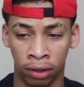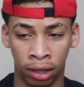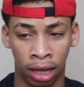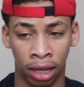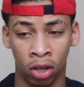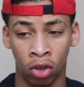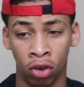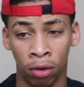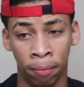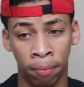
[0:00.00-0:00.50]
Like
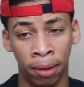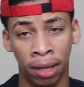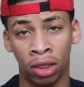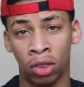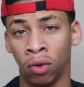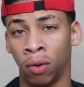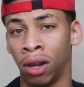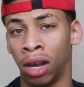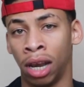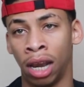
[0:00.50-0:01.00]
you done been
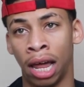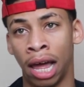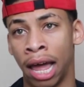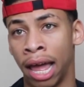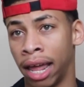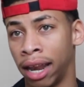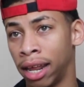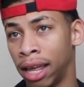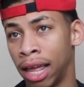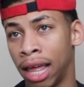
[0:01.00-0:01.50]
through a
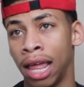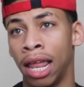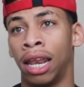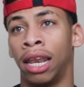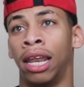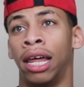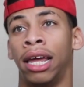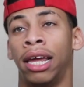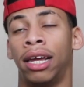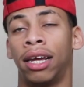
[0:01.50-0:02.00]
lot.
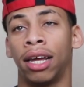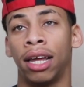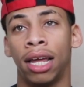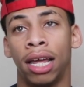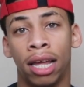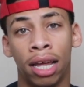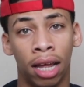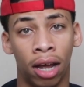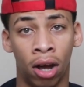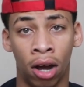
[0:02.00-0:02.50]
Like
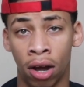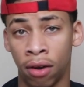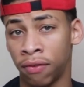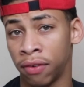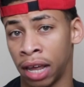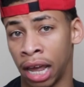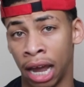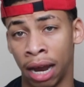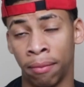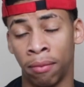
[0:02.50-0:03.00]

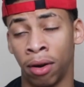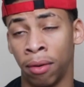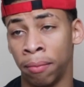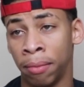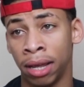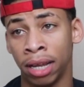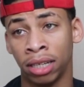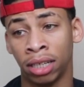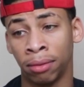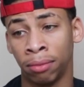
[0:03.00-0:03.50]
off camera,
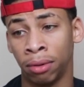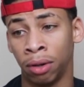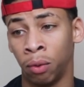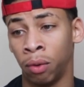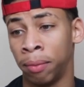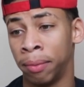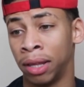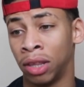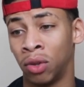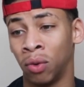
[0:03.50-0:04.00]
me and Sabrina,
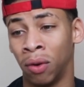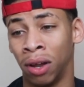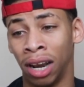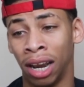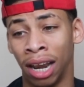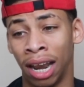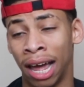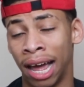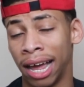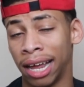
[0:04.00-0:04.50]
we've been through
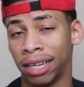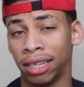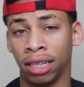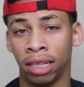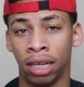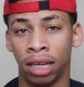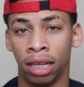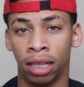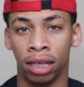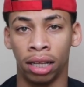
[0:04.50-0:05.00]
a lot
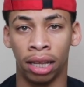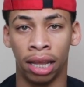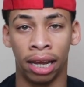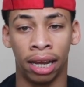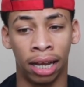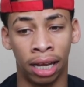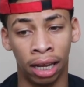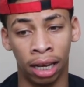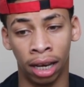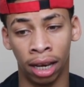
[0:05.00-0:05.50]
together. Like
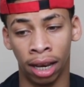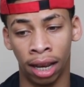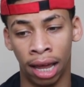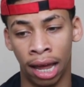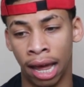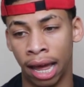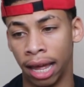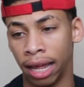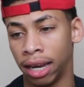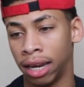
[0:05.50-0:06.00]
a
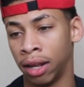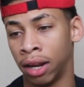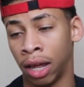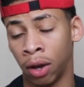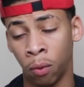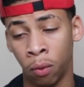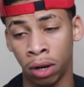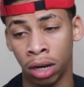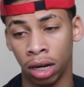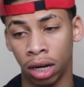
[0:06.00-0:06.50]
lot.
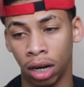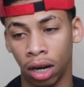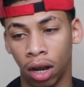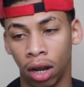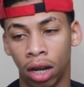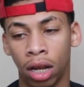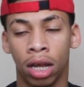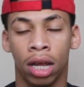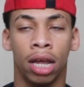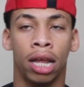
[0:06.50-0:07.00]
Like we done
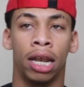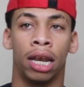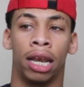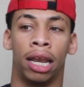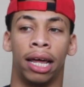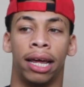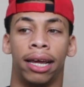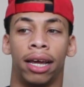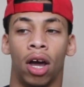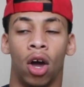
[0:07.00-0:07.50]

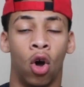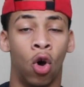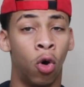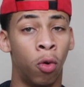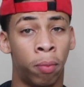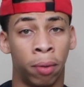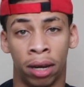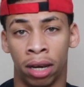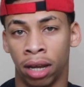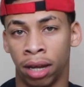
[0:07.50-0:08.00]
like
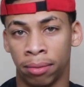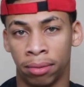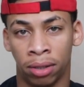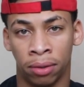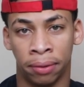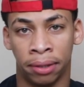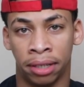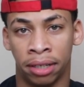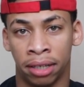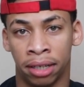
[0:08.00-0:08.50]
opened up
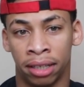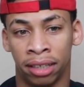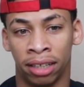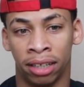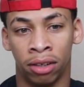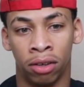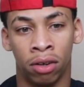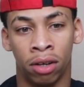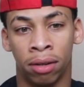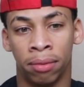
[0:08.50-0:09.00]
to each other,
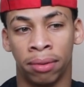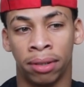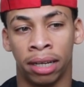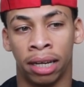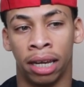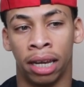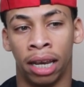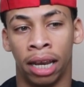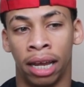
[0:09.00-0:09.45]
you know what I'm saying?